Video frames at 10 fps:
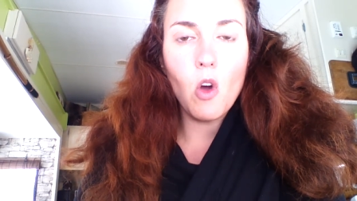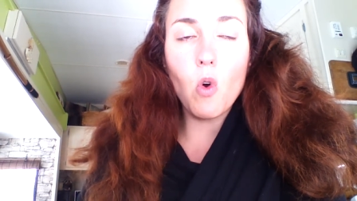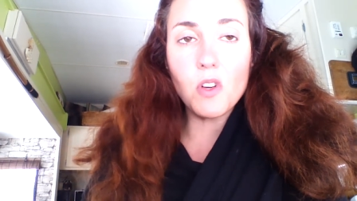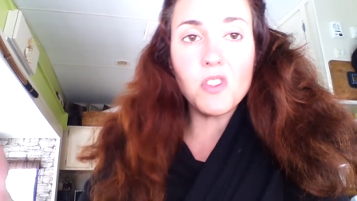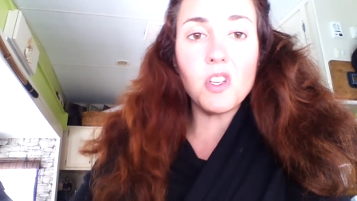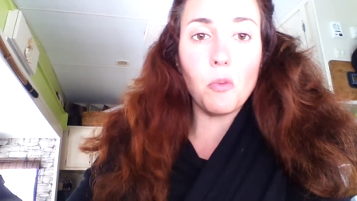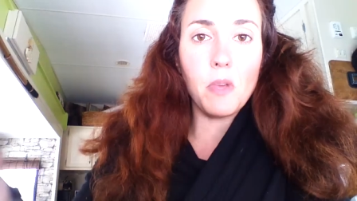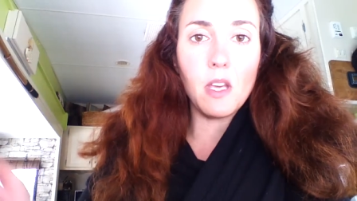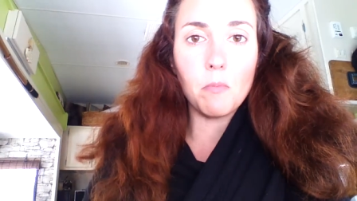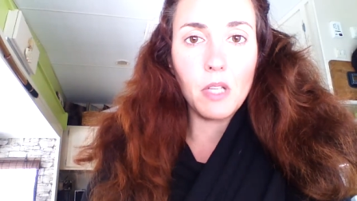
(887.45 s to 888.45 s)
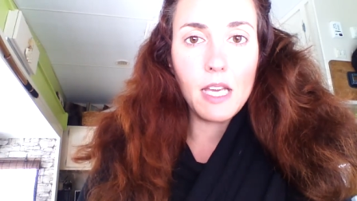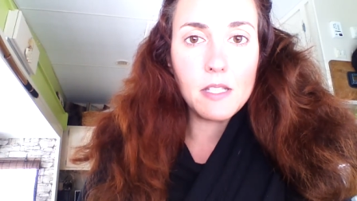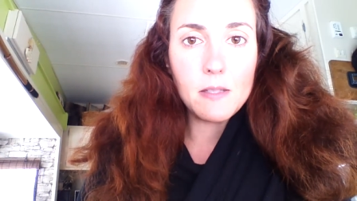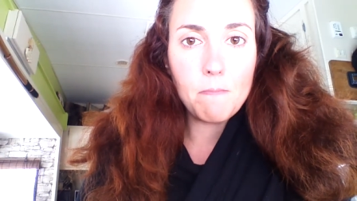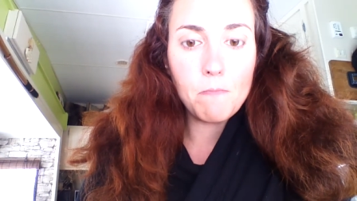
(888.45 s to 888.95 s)
or still be in
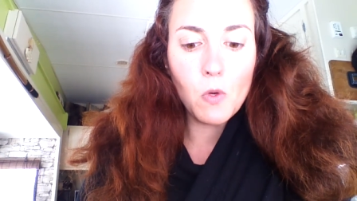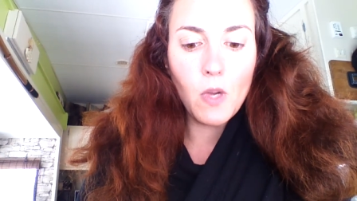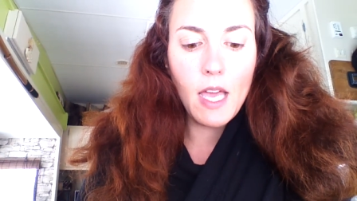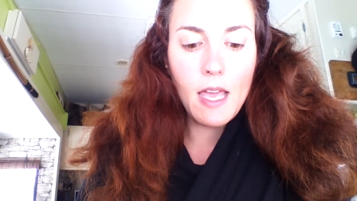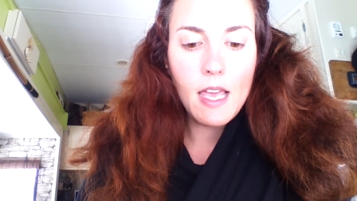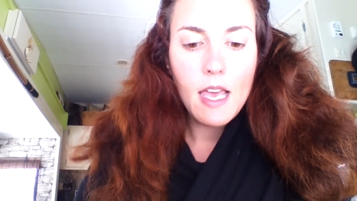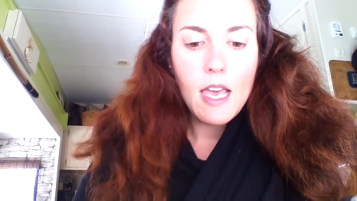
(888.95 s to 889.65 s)
place, okay?